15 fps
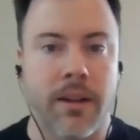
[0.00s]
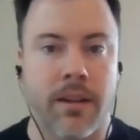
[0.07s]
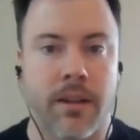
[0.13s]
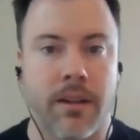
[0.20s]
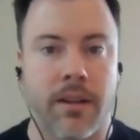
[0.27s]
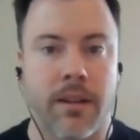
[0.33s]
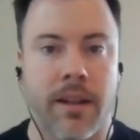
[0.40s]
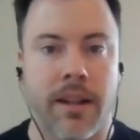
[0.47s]

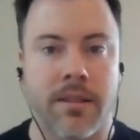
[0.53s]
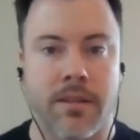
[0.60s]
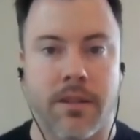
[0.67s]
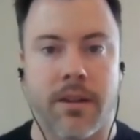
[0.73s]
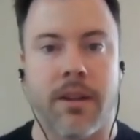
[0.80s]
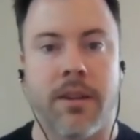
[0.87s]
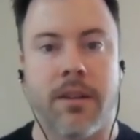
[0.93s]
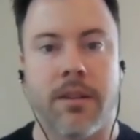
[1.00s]
and that's I
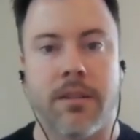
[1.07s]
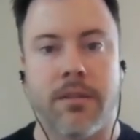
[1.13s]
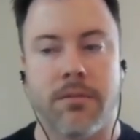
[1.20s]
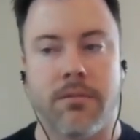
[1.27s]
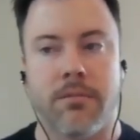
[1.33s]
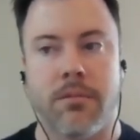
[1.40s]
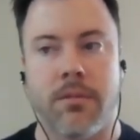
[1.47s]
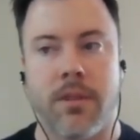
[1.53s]

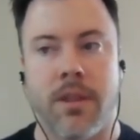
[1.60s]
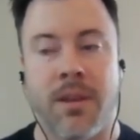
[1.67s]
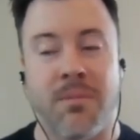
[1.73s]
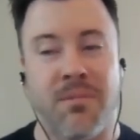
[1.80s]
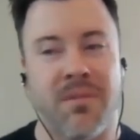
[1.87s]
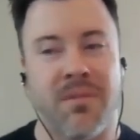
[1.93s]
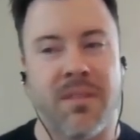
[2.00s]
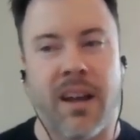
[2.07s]

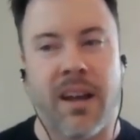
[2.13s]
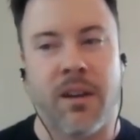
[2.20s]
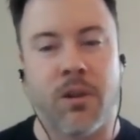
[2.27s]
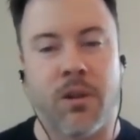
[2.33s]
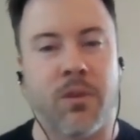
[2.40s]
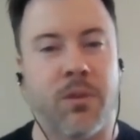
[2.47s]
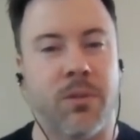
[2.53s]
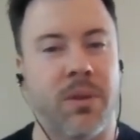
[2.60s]
don't know
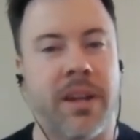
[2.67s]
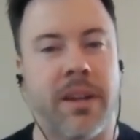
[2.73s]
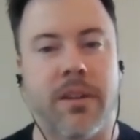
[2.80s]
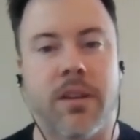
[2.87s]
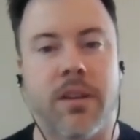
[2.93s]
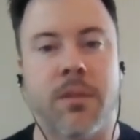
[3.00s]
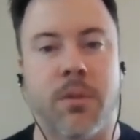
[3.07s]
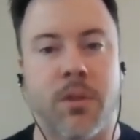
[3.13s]
if it will
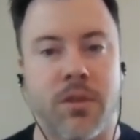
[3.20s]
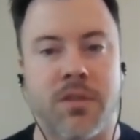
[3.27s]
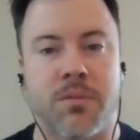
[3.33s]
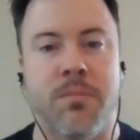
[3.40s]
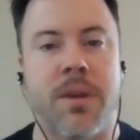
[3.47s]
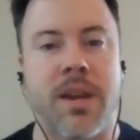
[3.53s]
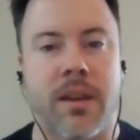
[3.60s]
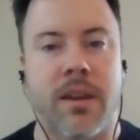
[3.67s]
hinder, but it'll just
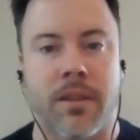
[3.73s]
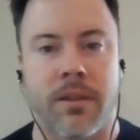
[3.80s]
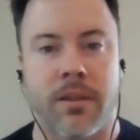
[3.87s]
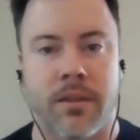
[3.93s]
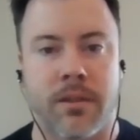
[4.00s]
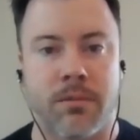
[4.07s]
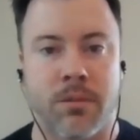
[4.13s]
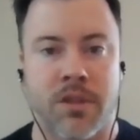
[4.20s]
make
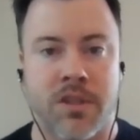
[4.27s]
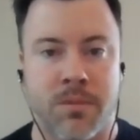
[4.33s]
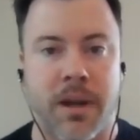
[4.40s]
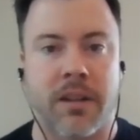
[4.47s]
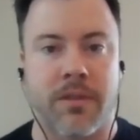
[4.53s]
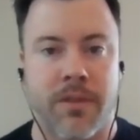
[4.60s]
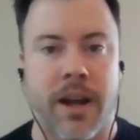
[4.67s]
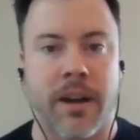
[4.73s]
the
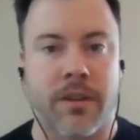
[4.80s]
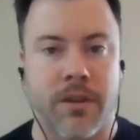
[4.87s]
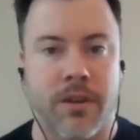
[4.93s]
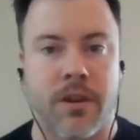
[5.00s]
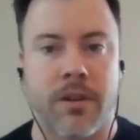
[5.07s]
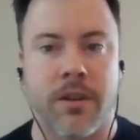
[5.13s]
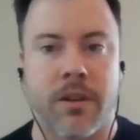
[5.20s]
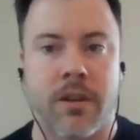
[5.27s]
respect factor
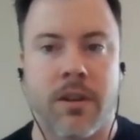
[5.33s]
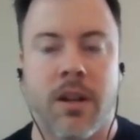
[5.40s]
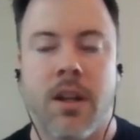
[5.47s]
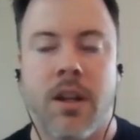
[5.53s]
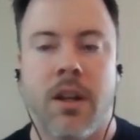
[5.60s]
harder.